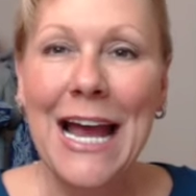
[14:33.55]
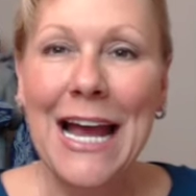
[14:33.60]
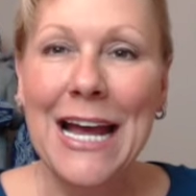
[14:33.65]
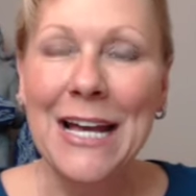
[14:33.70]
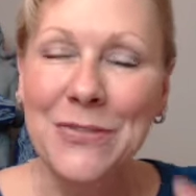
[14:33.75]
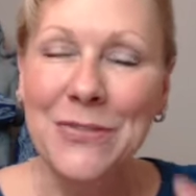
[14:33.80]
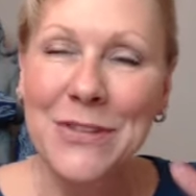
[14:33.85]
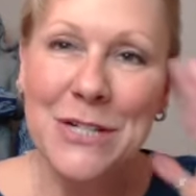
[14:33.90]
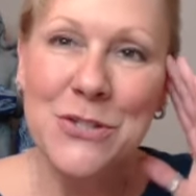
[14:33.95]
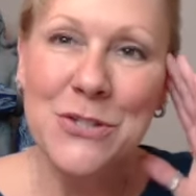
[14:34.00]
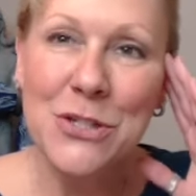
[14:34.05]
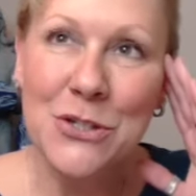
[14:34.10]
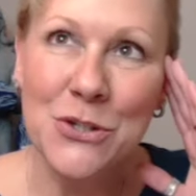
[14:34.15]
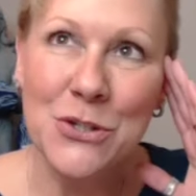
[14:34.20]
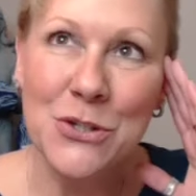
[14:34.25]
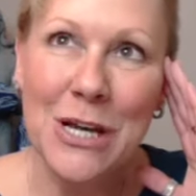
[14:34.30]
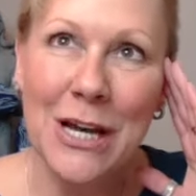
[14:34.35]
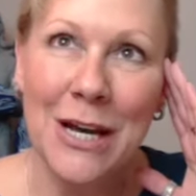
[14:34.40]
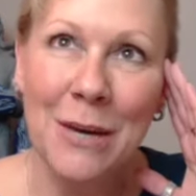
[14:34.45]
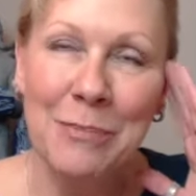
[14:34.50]
And this
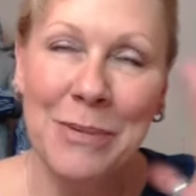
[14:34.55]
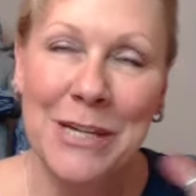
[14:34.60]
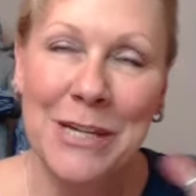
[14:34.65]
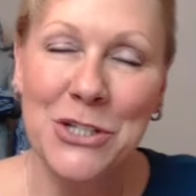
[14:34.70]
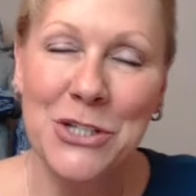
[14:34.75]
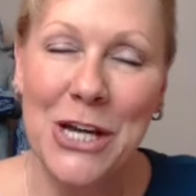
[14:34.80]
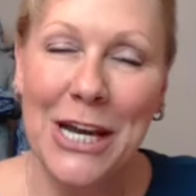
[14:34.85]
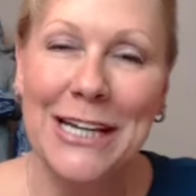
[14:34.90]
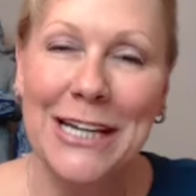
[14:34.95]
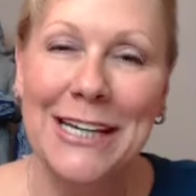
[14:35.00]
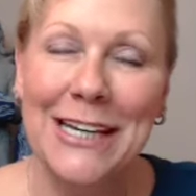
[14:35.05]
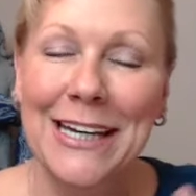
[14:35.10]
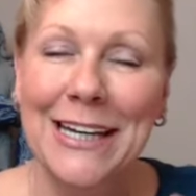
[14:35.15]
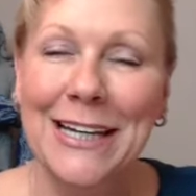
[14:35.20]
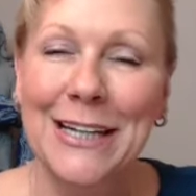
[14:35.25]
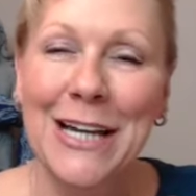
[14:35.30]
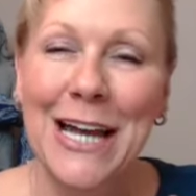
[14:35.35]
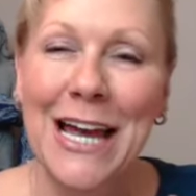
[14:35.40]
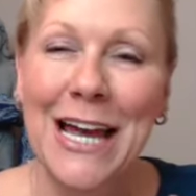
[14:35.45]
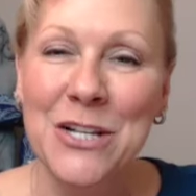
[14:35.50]
is BJ
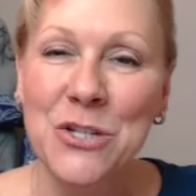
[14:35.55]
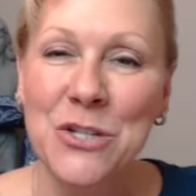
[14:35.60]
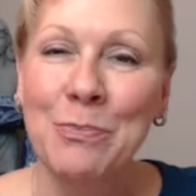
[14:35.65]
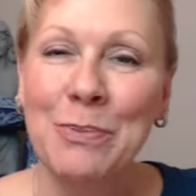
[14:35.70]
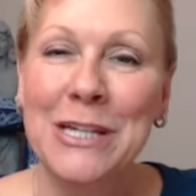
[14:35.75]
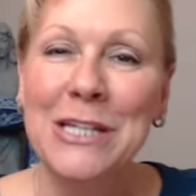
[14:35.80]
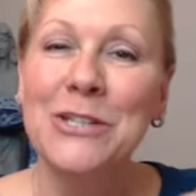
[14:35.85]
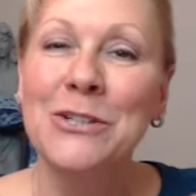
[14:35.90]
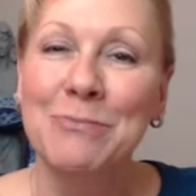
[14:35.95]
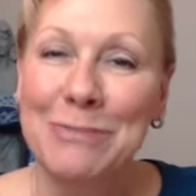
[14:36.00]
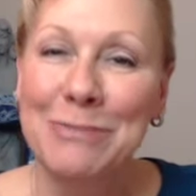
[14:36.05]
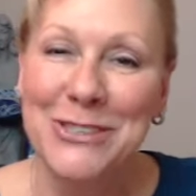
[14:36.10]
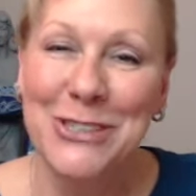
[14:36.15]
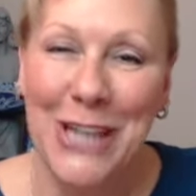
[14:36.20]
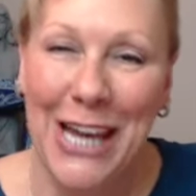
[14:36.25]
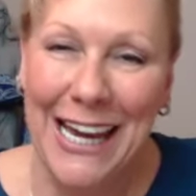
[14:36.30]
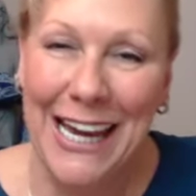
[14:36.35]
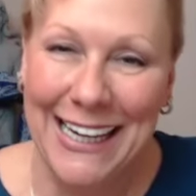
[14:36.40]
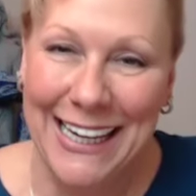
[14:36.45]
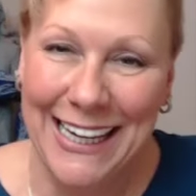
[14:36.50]
King, as
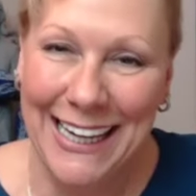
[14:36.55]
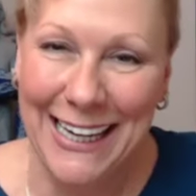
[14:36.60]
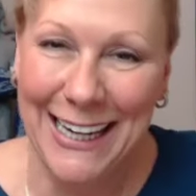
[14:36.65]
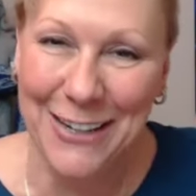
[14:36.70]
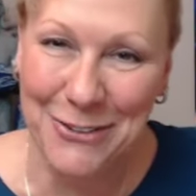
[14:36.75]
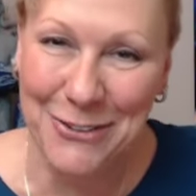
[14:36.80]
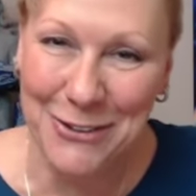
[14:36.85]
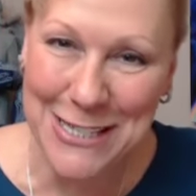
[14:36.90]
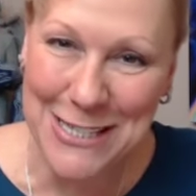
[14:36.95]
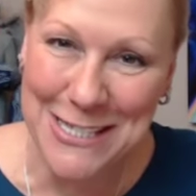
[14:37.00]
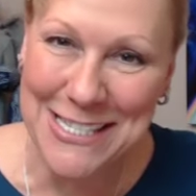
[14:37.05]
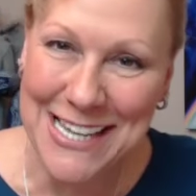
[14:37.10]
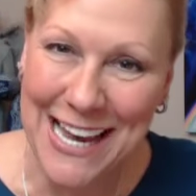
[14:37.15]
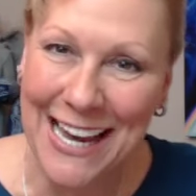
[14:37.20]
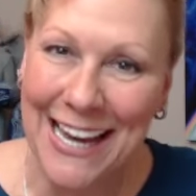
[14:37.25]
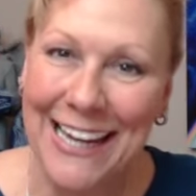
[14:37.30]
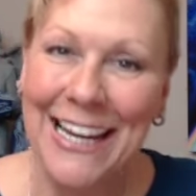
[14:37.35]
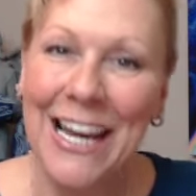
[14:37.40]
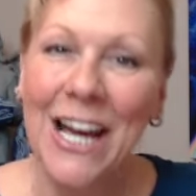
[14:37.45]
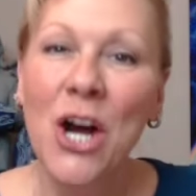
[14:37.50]
BJ King would
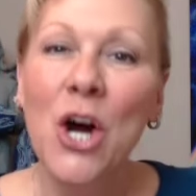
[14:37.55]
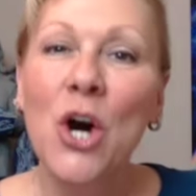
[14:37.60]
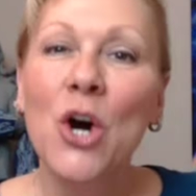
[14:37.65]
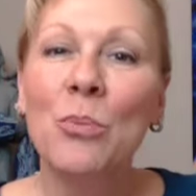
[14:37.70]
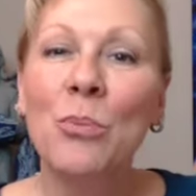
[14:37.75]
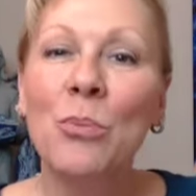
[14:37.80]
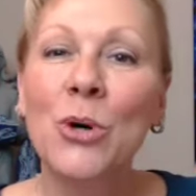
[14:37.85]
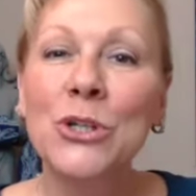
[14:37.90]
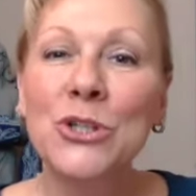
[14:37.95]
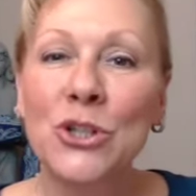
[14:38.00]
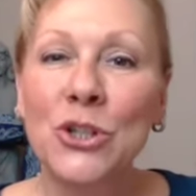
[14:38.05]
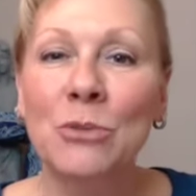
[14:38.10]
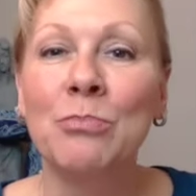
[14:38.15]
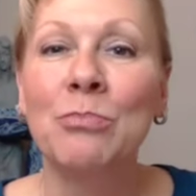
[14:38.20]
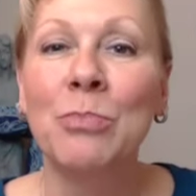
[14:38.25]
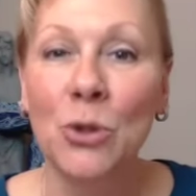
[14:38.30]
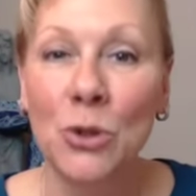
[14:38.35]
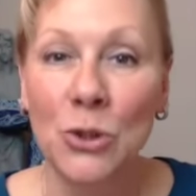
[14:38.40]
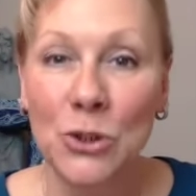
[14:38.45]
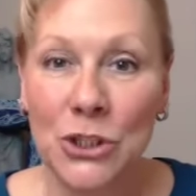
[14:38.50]
say, put your
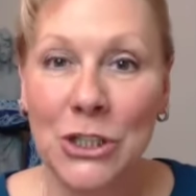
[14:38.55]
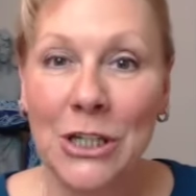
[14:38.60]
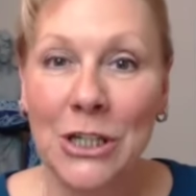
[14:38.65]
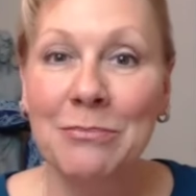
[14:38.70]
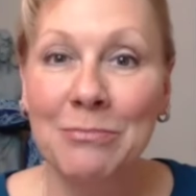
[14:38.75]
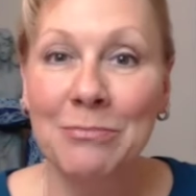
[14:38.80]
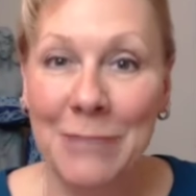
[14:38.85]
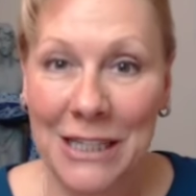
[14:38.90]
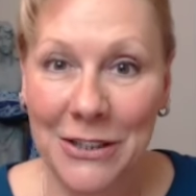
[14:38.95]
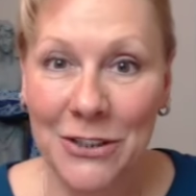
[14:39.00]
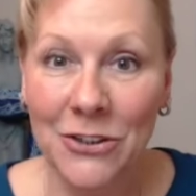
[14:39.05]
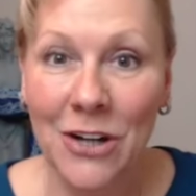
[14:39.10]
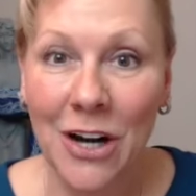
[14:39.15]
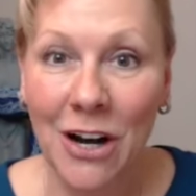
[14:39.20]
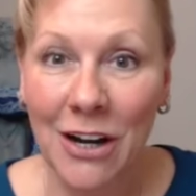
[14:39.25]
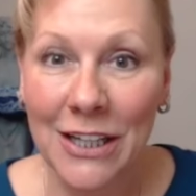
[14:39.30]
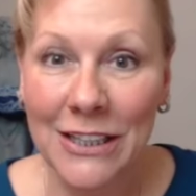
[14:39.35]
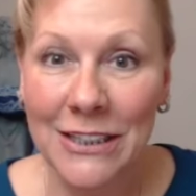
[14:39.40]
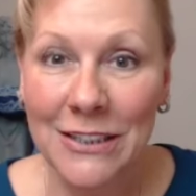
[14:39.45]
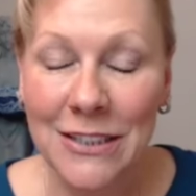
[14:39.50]
bullshit meter
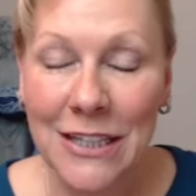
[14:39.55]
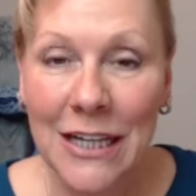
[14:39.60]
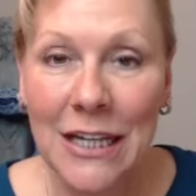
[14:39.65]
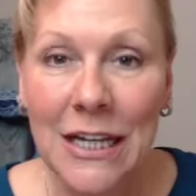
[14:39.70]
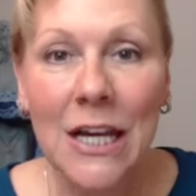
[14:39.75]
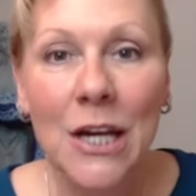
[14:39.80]
on,